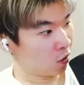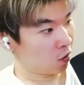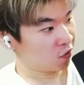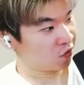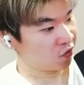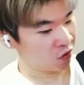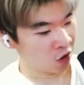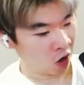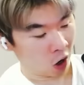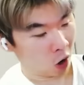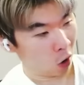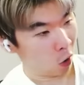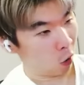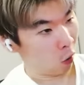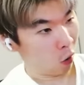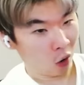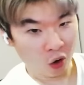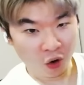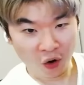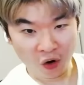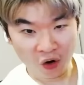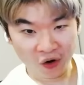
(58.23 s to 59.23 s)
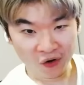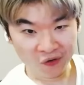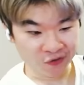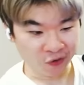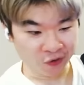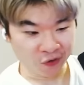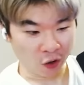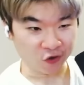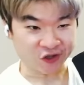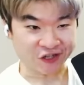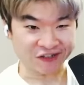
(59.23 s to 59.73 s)
No!
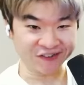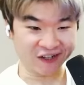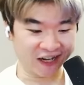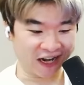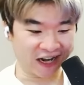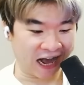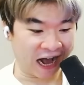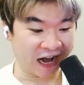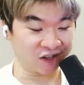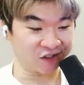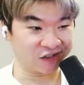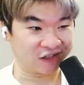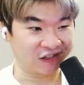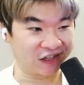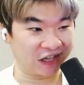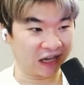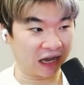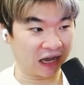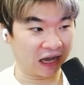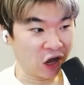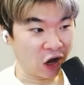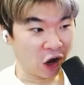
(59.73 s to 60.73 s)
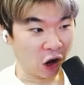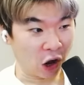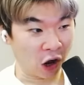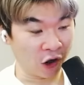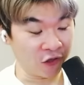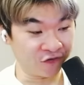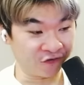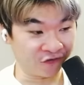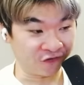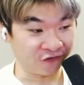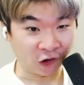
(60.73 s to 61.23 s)
No, she's not actually dead.
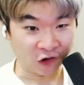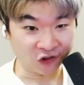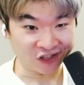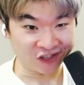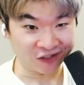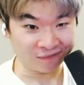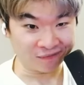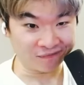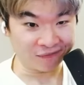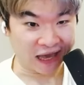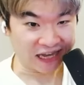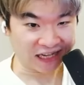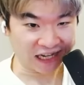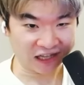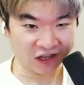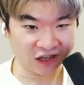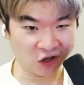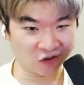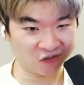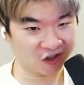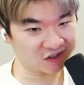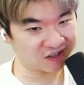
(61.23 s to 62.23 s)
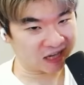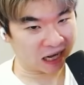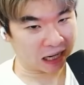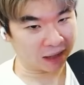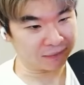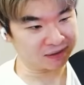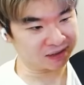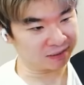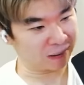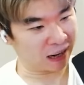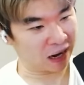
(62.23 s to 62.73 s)
Unfortunately, to make it, no, there's gotta
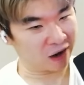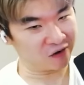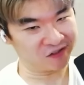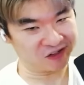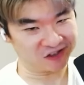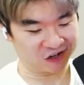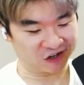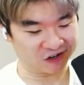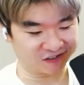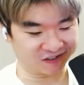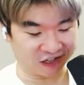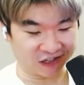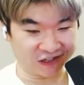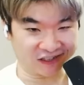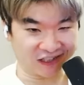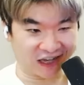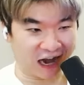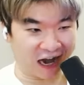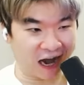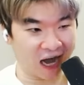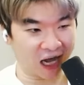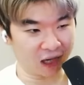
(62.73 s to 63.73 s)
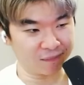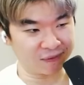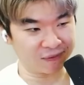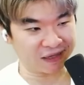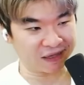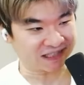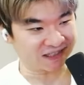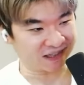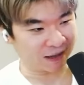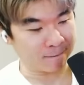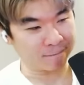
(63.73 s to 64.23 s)
be some power. There's there's gotta
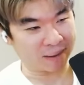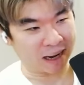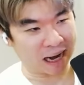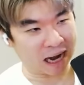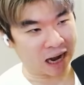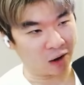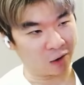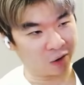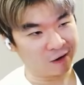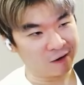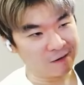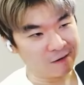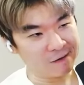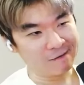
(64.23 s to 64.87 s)
be some power.